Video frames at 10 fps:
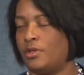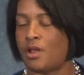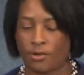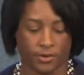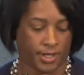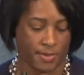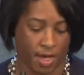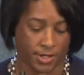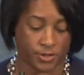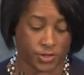not only
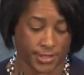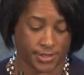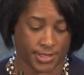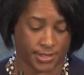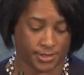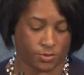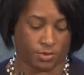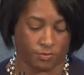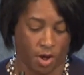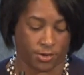about injustice or
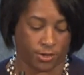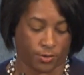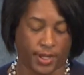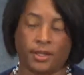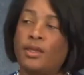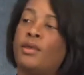wrongdoing,